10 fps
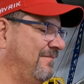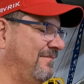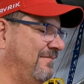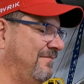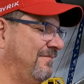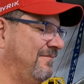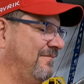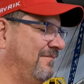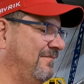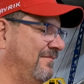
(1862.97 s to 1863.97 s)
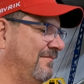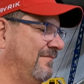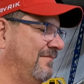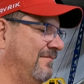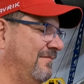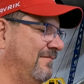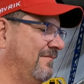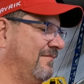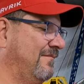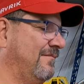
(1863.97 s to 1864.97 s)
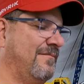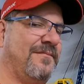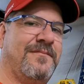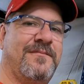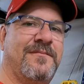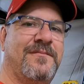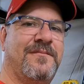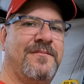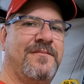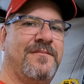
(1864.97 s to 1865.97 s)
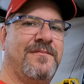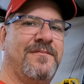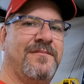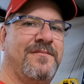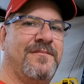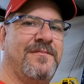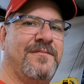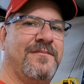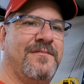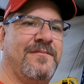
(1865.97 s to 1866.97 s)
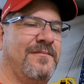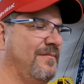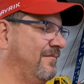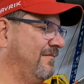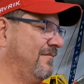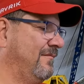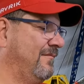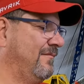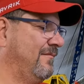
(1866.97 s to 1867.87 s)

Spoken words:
(not speaking)